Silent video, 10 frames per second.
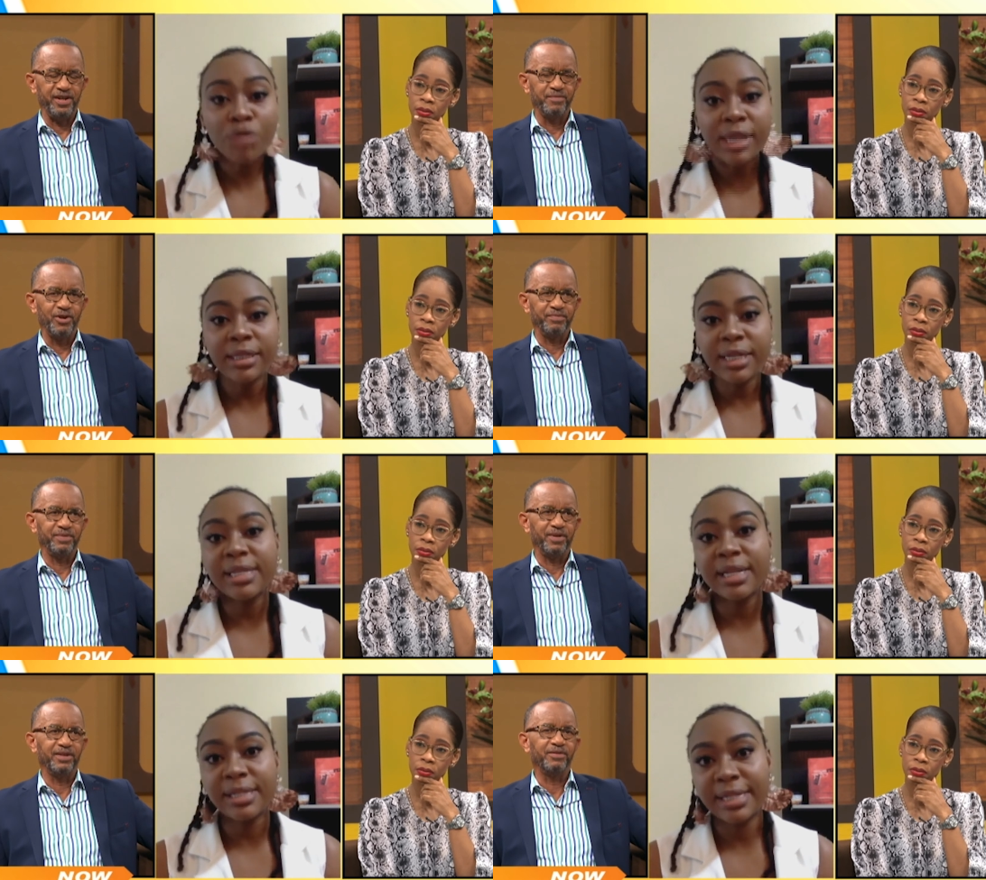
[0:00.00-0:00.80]
Speaker 1: about
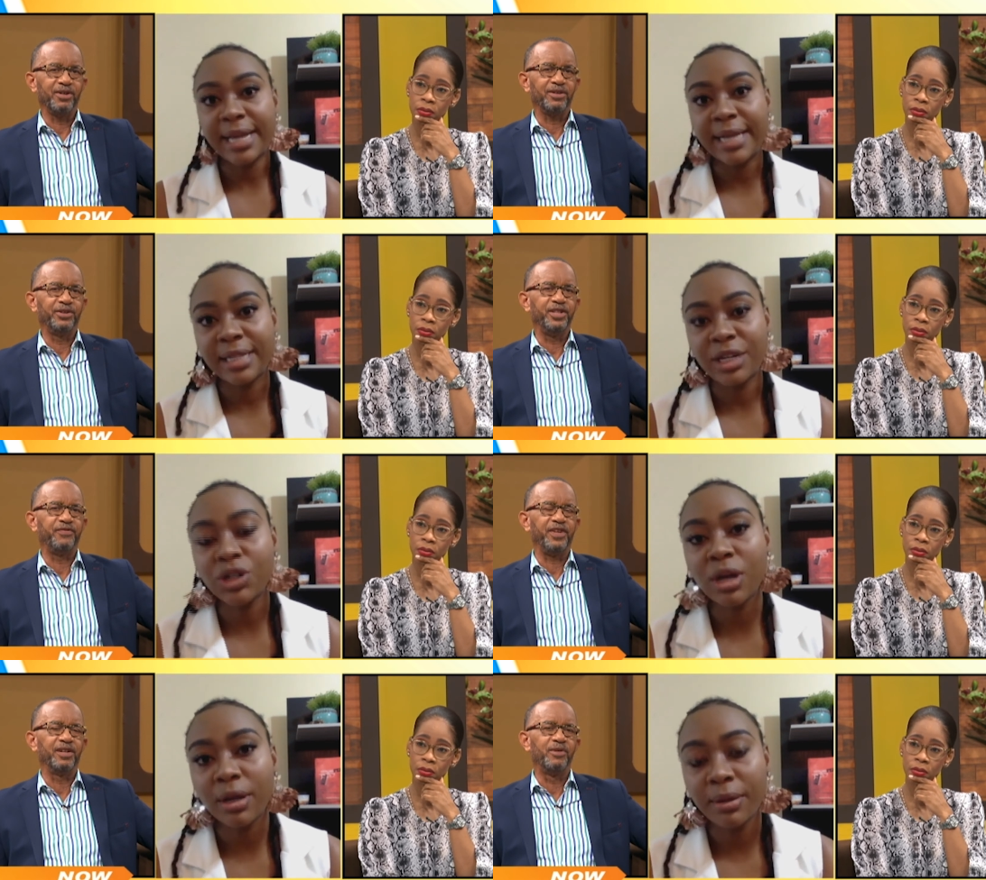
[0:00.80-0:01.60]
how do you feel
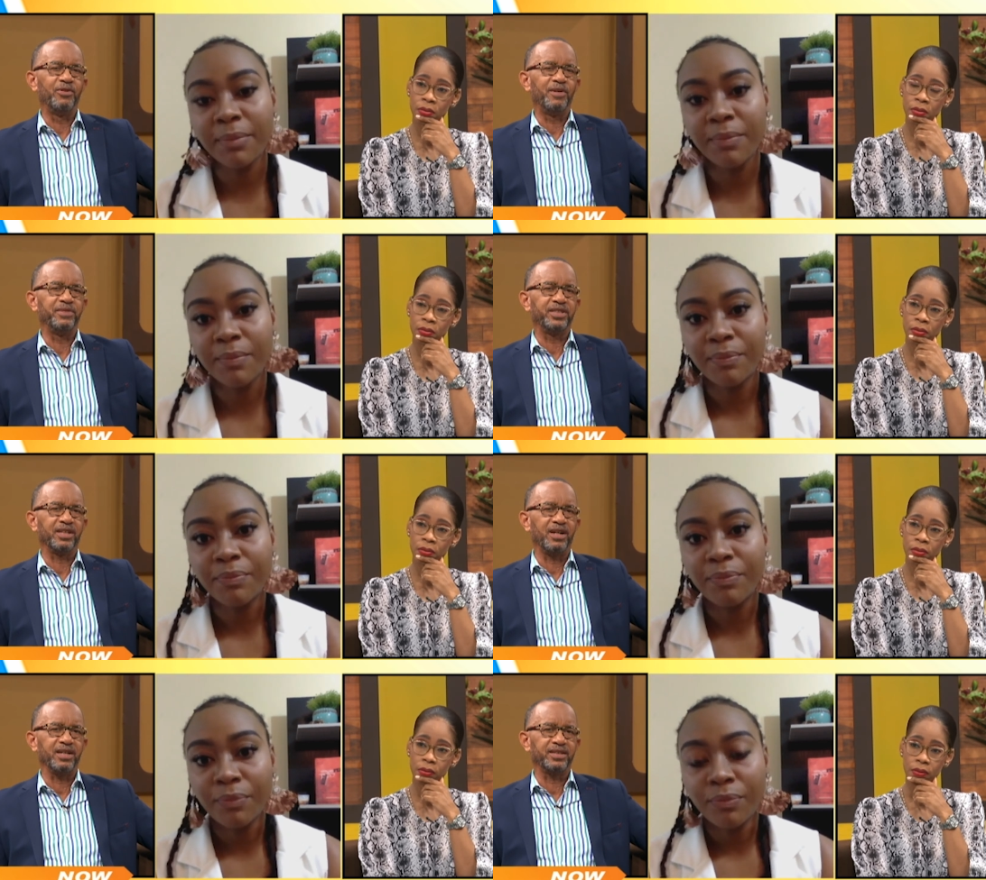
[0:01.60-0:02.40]
about what Mr. Clarke
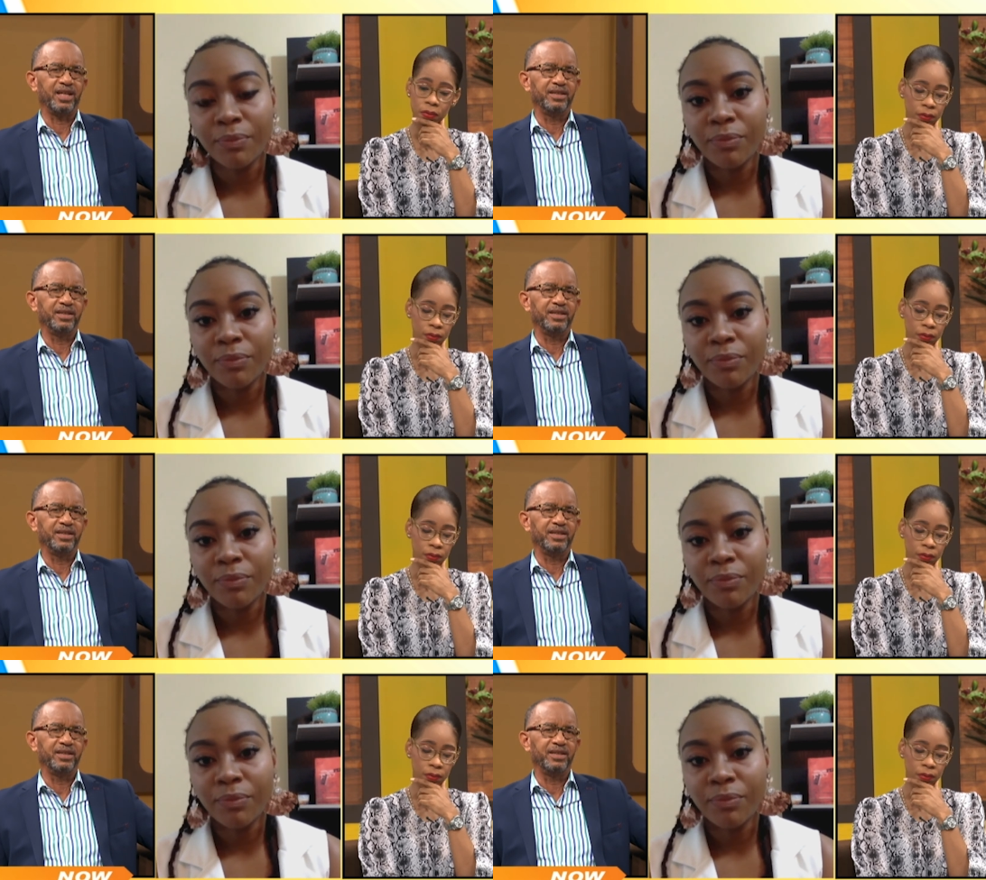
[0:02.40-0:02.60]
said?